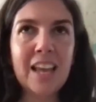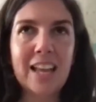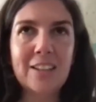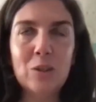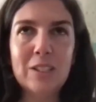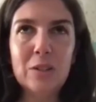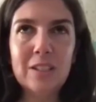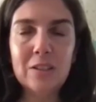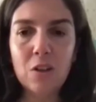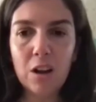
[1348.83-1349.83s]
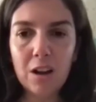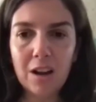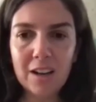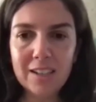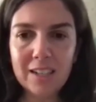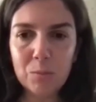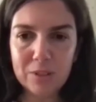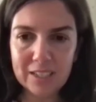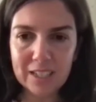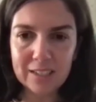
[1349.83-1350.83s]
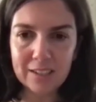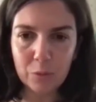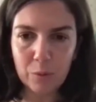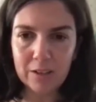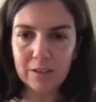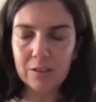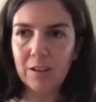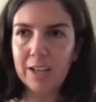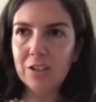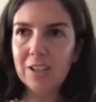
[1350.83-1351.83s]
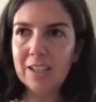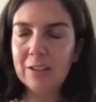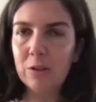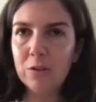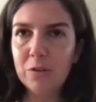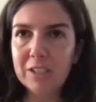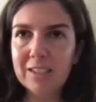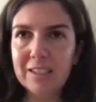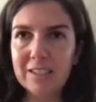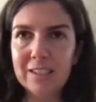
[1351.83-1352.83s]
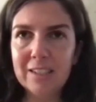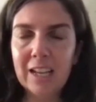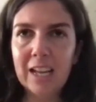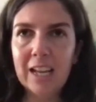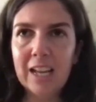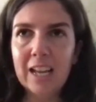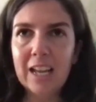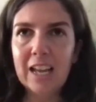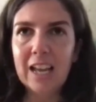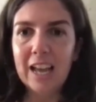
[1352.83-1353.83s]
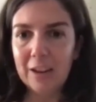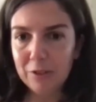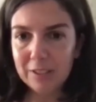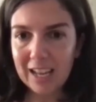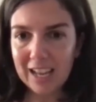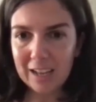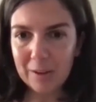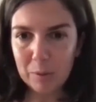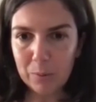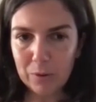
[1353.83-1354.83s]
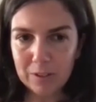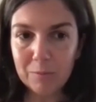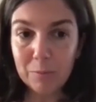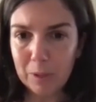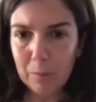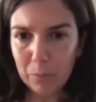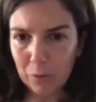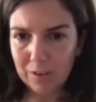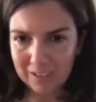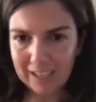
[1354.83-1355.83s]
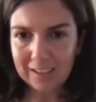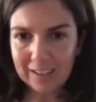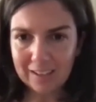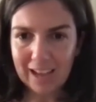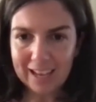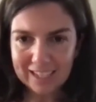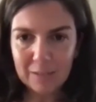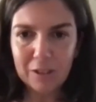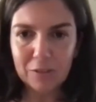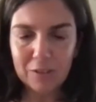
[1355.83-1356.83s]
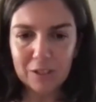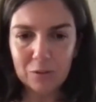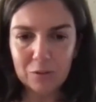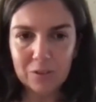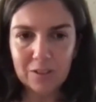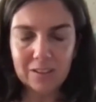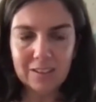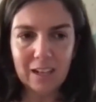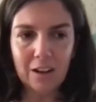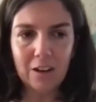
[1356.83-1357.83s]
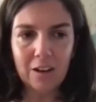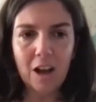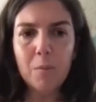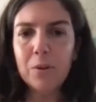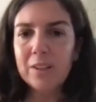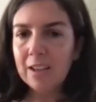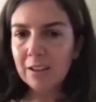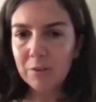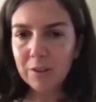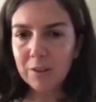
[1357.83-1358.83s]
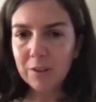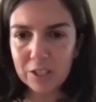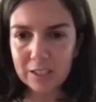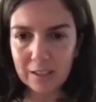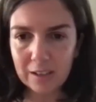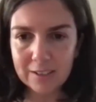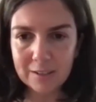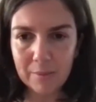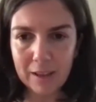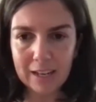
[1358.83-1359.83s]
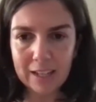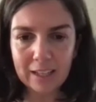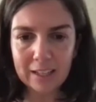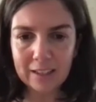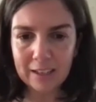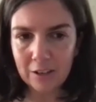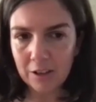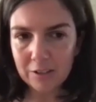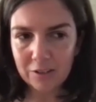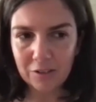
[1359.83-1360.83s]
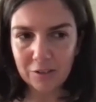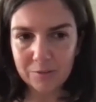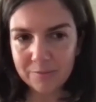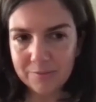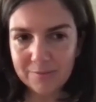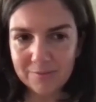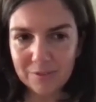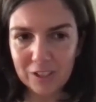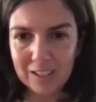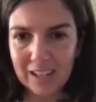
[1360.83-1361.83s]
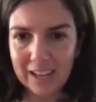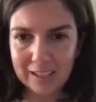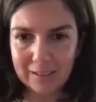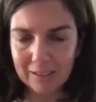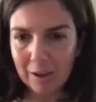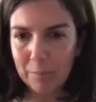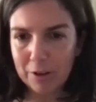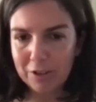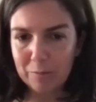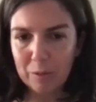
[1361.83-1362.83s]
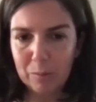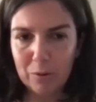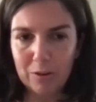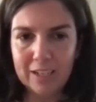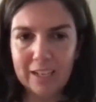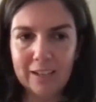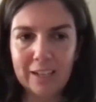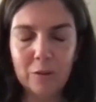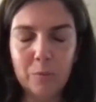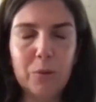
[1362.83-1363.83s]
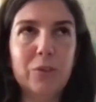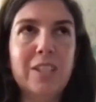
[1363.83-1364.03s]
And so this scholar that presents the Walnut collection at conferences, every time people in academic venues tell her, but they're not refugees, they're smiling and they're not, you know, just like a bunch of people in a boat.